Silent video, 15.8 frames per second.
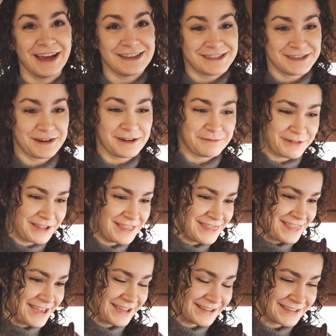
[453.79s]
I start
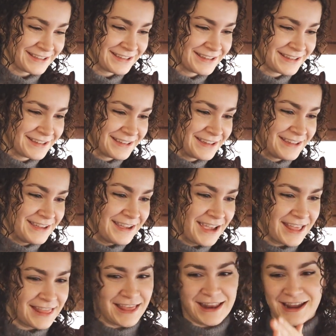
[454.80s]
one thing
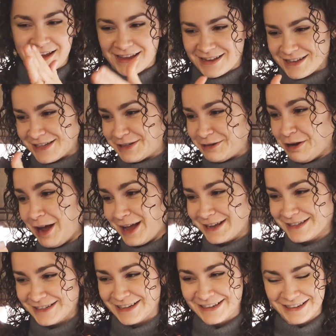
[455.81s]
and then I get
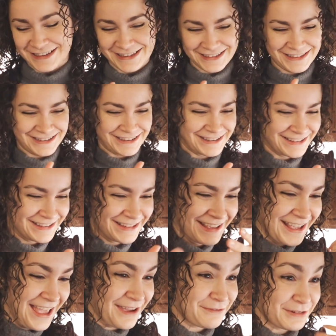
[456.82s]
distracted.
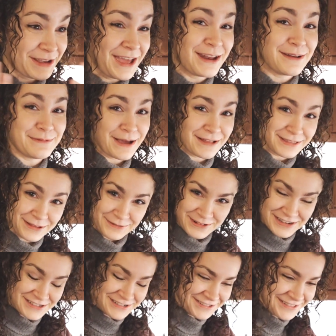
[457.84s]
I forget about the
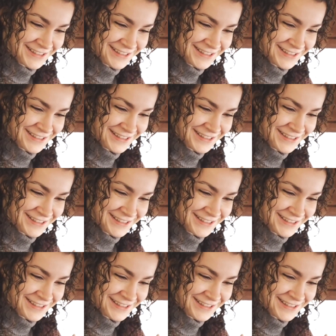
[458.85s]
original